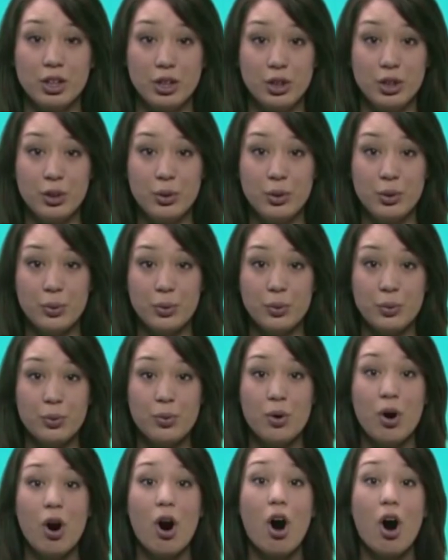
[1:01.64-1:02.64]
You
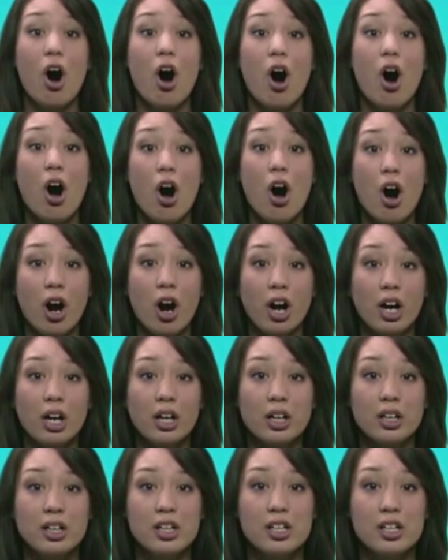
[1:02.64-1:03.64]

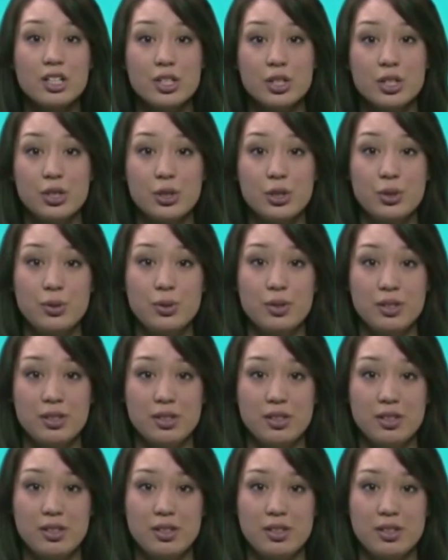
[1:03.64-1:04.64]
are a
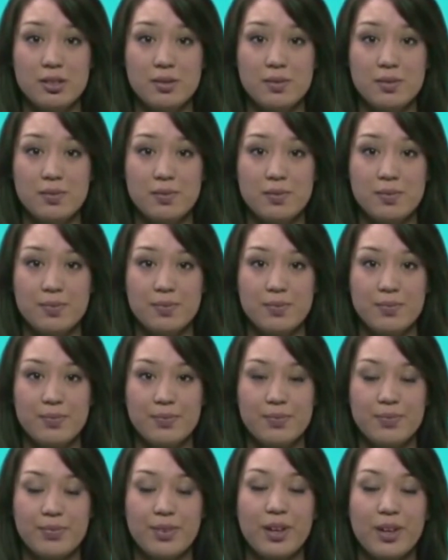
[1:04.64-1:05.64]
student.
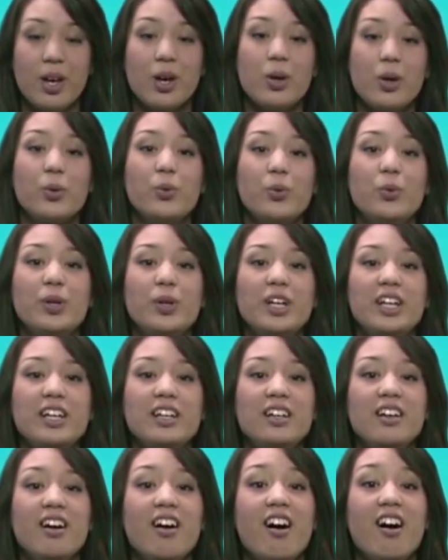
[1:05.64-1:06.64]

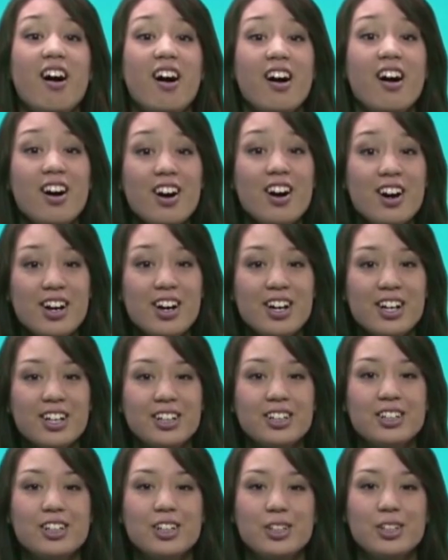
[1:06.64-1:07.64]
We
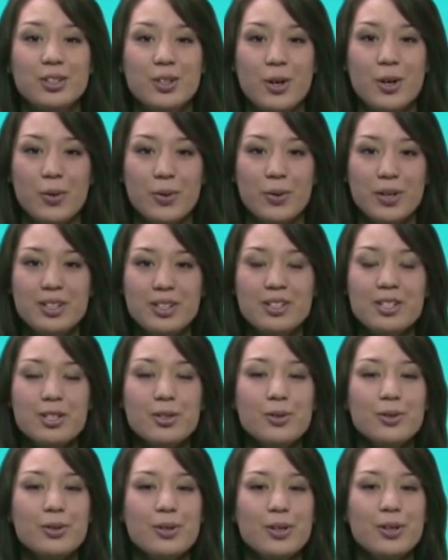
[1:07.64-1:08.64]
are going
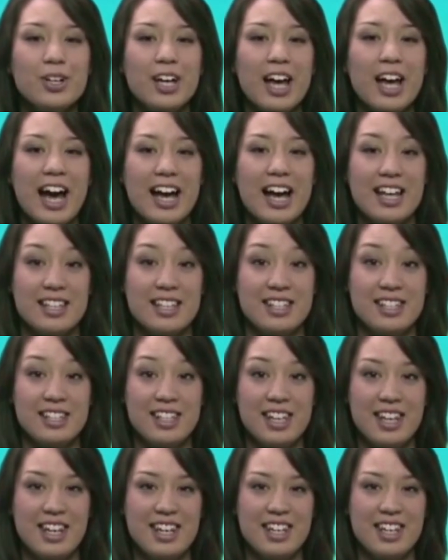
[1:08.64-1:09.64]
to look at
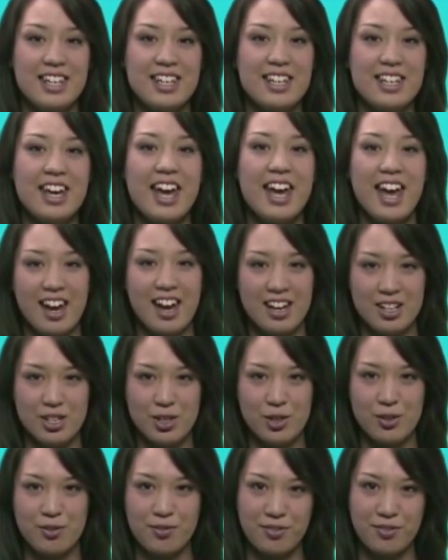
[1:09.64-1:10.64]
Cindy and
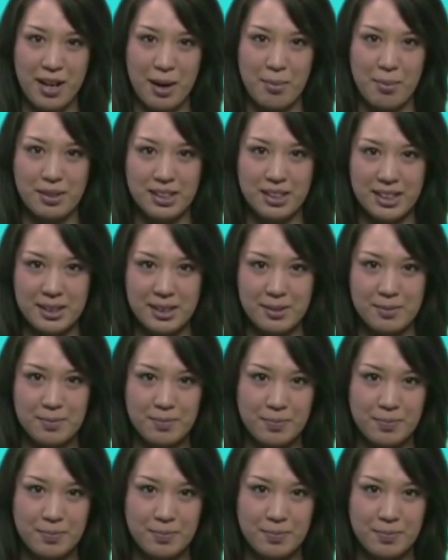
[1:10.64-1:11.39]
her family.